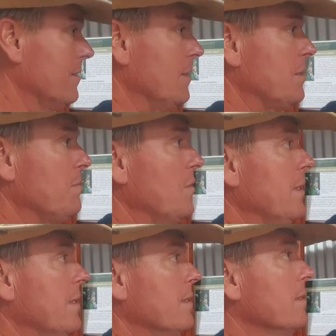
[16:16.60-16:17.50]
So some
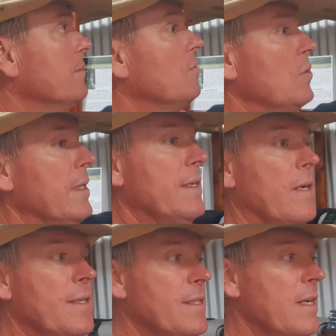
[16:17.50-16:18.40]
really, really
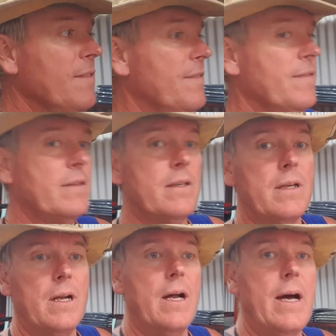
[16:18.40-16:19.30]
nice stuff.
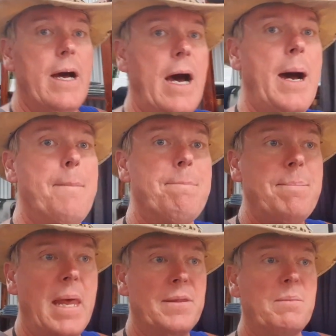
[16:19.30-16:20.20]

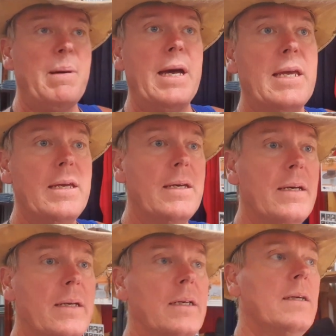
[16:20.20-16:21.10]
At the back
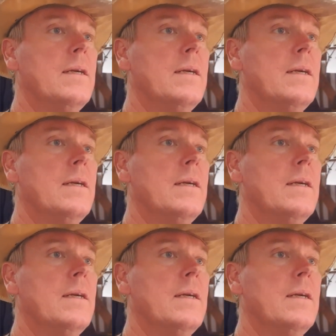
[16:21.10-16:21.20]
here,